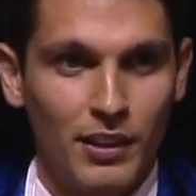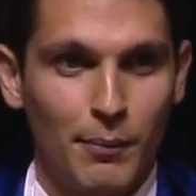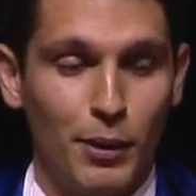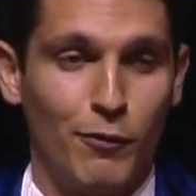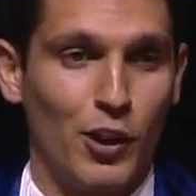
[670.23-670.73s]

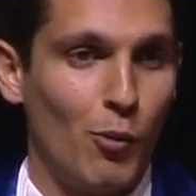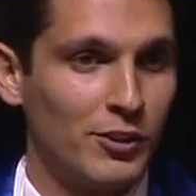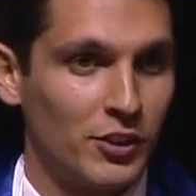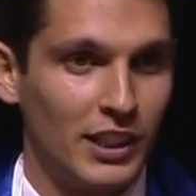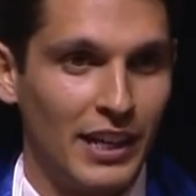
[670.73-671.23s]
But for the
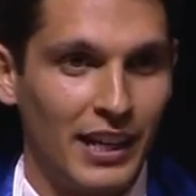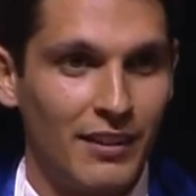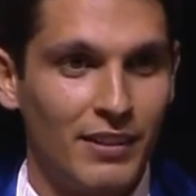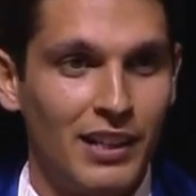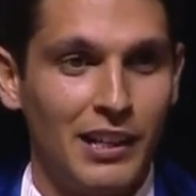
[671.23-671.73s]
rest of today,
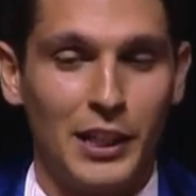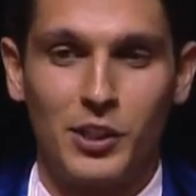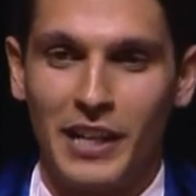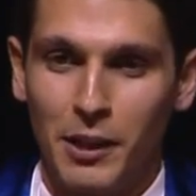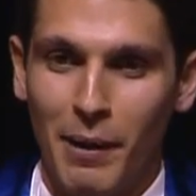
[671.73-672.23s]
let's
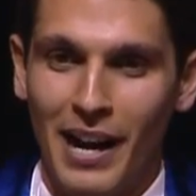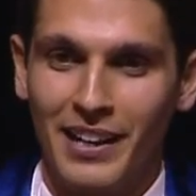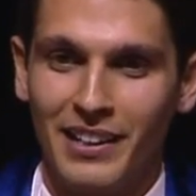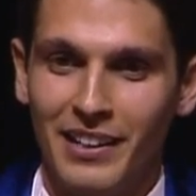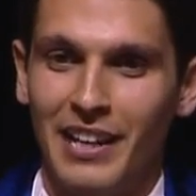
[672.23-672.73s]
kick back
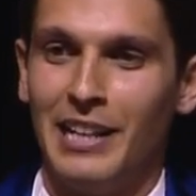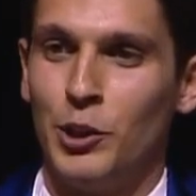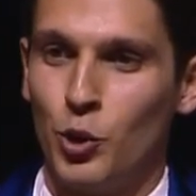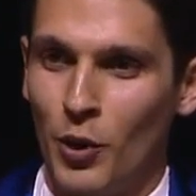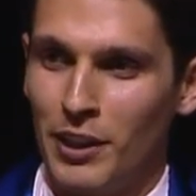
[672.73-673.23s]
and
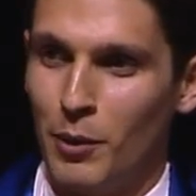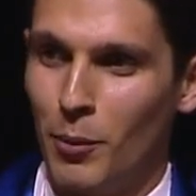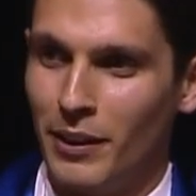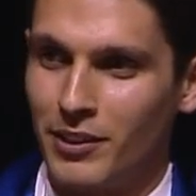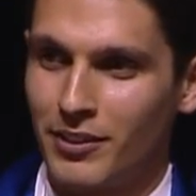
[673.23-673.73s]
enjoy the
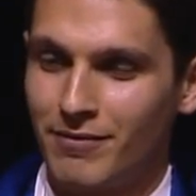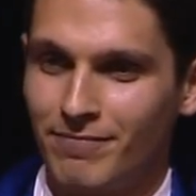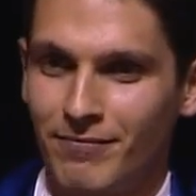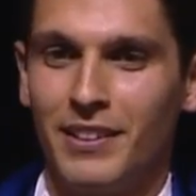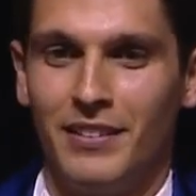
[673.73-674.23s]
moment.
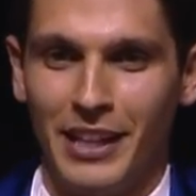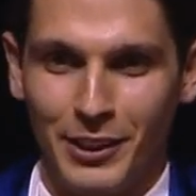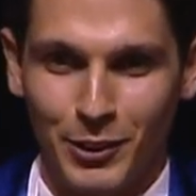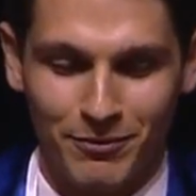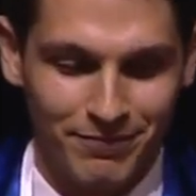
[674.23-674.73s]
Thank you.